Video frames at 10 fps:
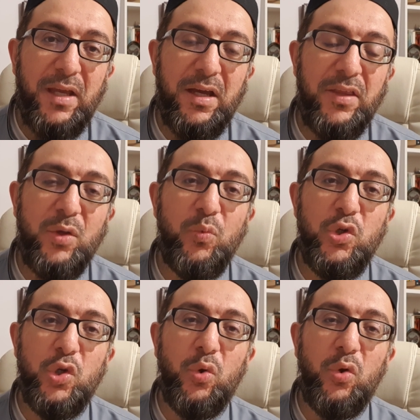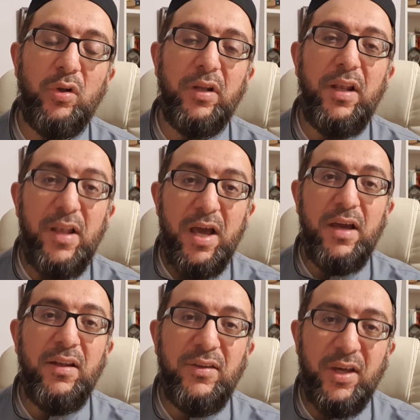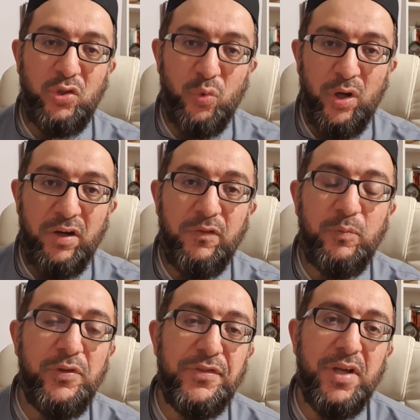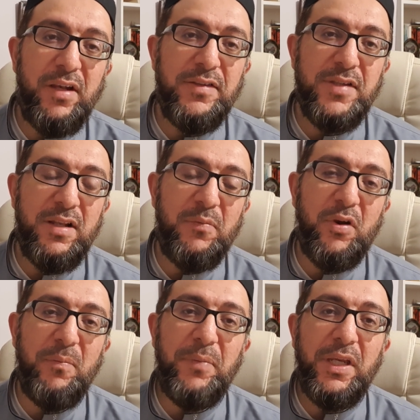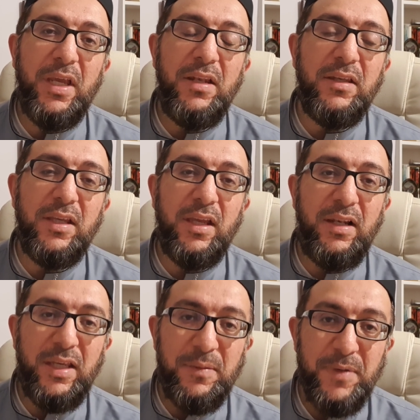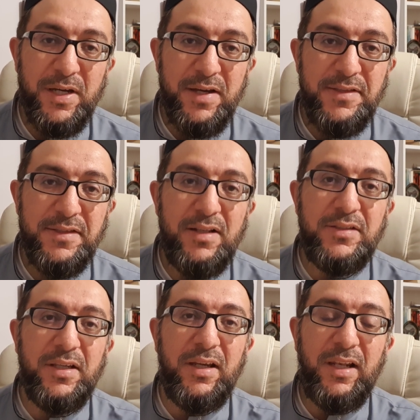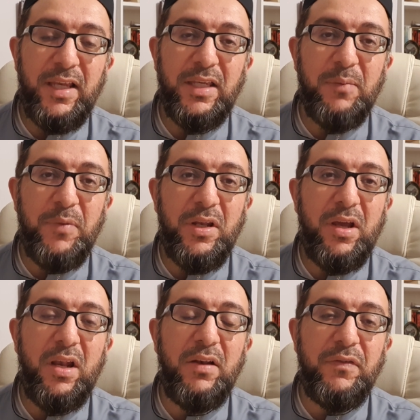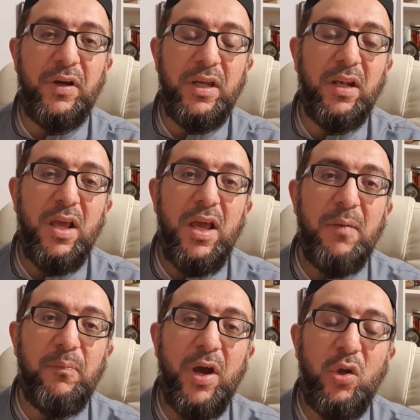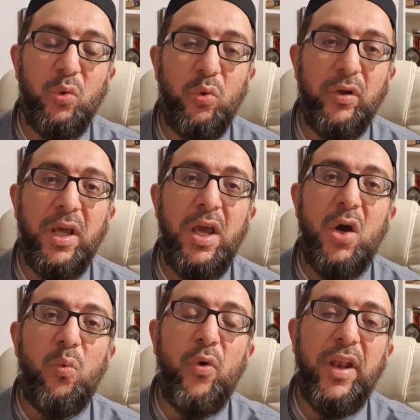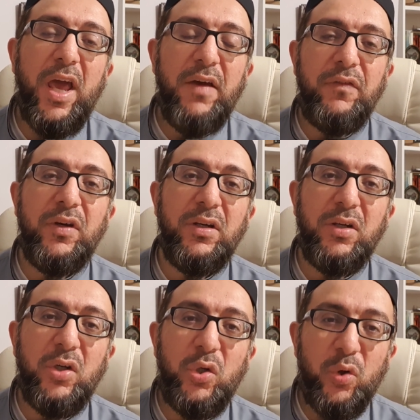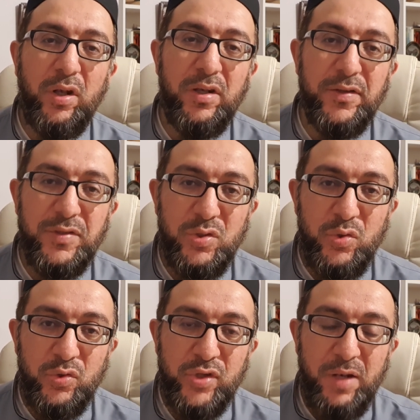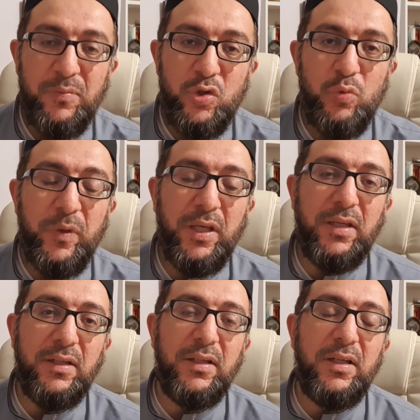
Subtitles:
I think we should all learn that dua of Musa alayhi salam, Rabbi inni lima anzalta ilayya min khairin faqir. My Lord, whatever goodness you send to me,